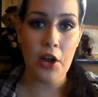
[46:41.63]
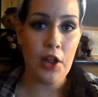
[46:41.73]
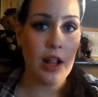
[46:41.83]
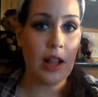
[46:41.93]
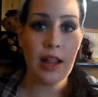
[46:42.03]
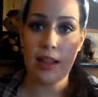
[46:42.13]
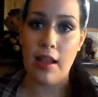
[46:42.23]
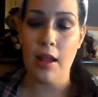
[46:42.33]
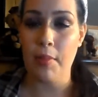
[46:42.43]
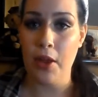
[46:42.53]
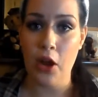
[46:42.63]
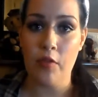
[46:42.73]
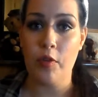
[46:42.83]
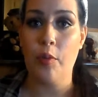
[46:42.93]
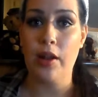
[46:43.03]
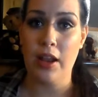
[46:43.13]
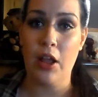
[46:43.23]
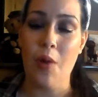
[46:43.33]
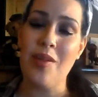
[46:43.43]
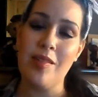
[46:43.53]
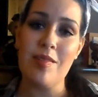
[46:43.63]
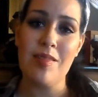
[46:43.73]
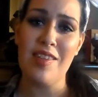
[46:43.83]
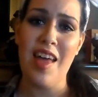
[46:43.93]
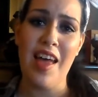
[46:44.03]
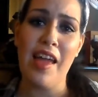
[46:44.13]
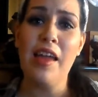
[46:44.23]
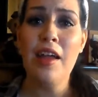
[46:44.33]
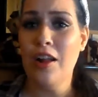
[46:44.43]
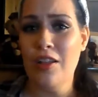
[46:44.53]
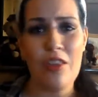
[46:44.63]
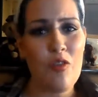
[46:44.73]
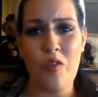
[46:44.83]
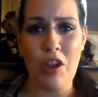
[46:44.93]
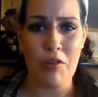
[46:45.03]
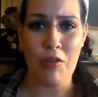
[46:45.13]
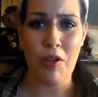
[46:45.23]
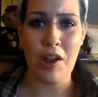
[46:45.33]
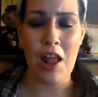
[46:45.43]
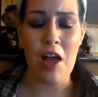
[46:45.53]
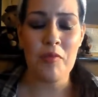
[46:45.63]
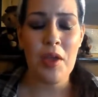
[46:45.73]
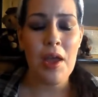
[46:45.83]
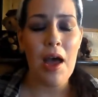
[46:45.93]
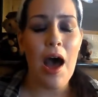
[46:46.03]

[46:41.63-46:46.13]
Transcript: You can click that up here if you want to go and listen to that. This video is long enough.